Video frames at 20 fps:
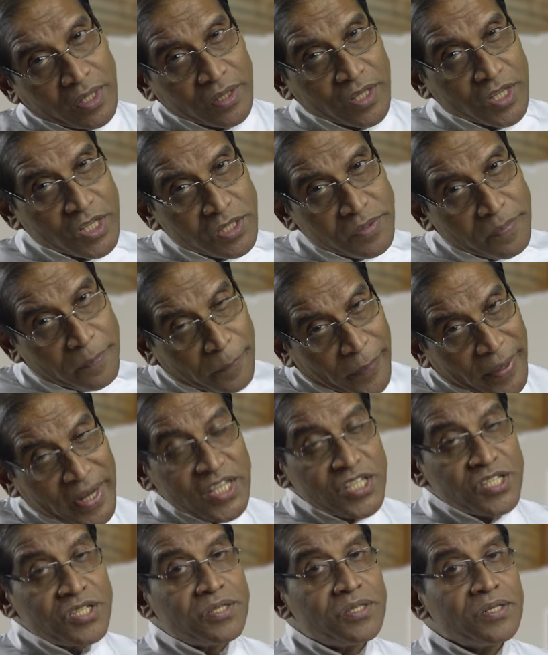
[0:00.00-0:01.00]
This
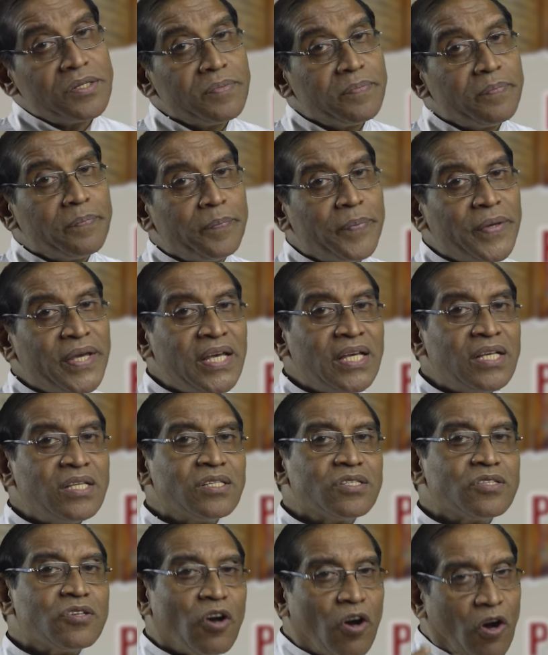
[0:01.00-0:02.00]
breast
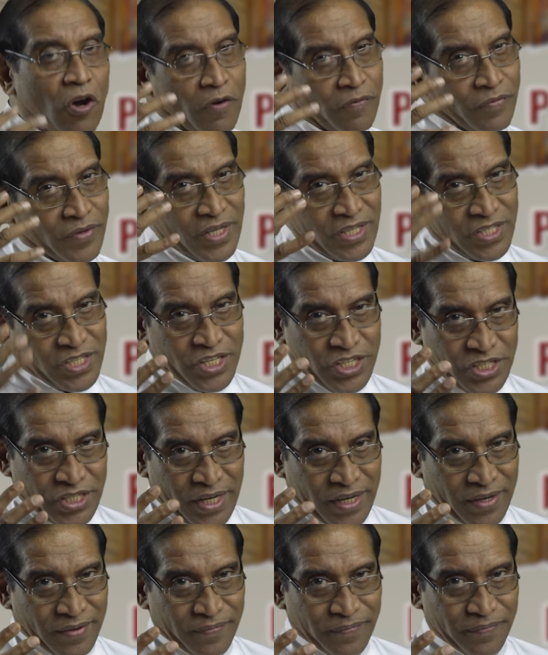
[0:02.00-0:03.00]
piece of
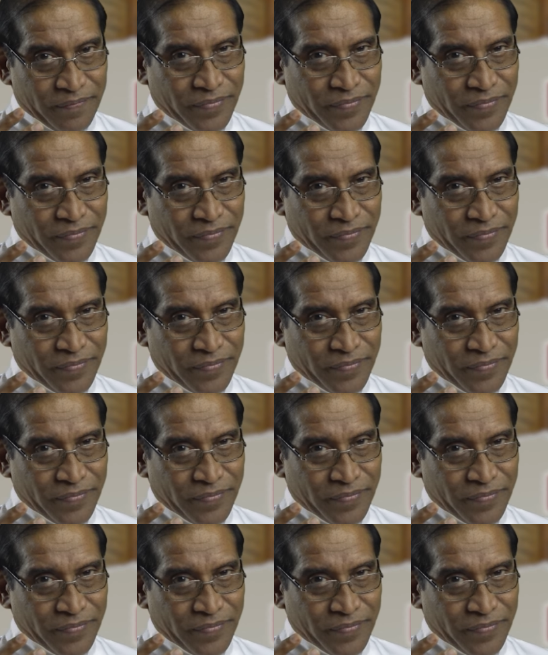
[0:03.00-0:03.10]
decision